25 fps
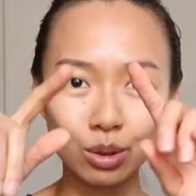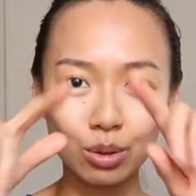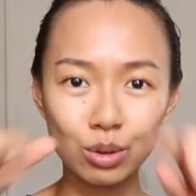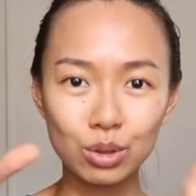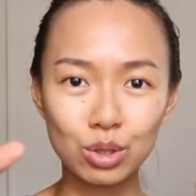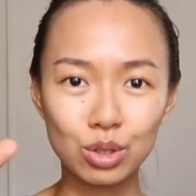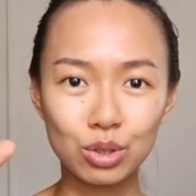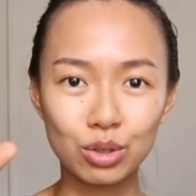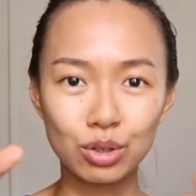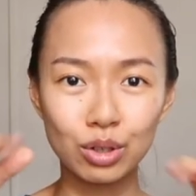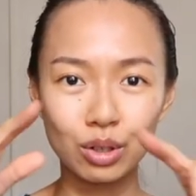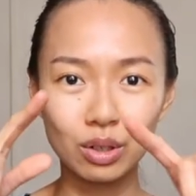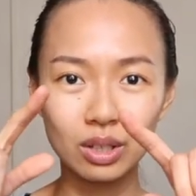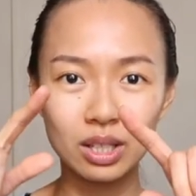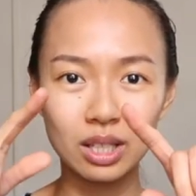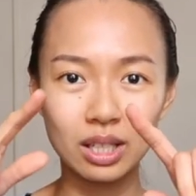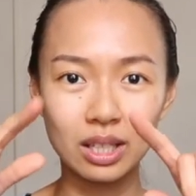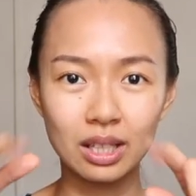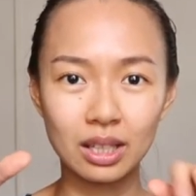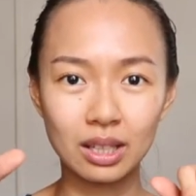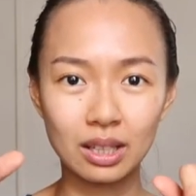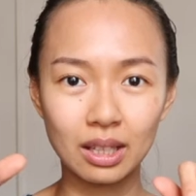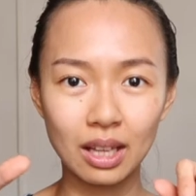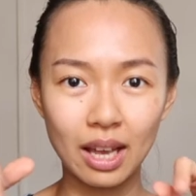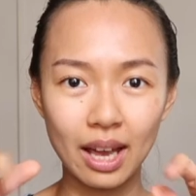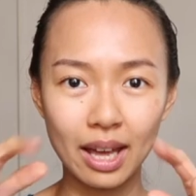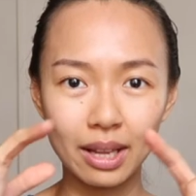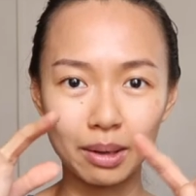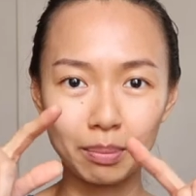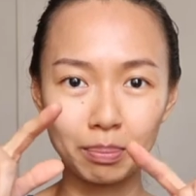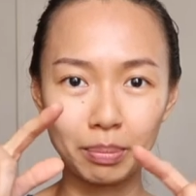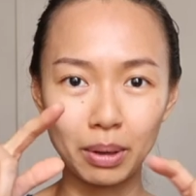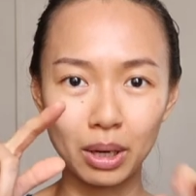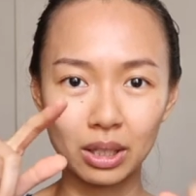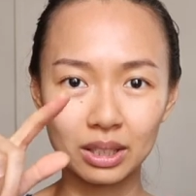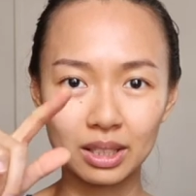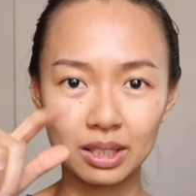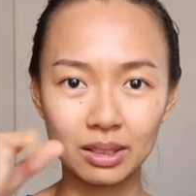2 strokes at
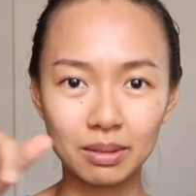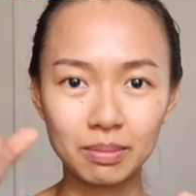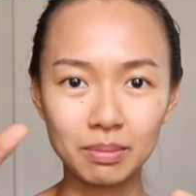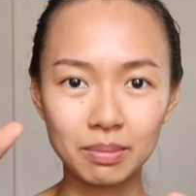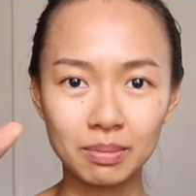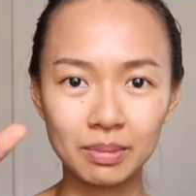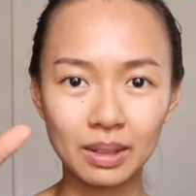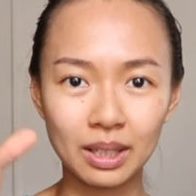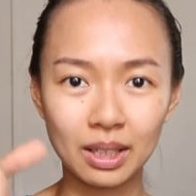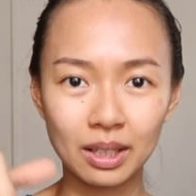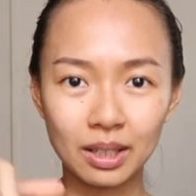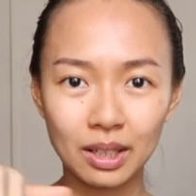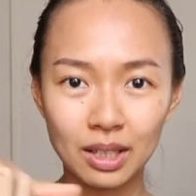the bottom.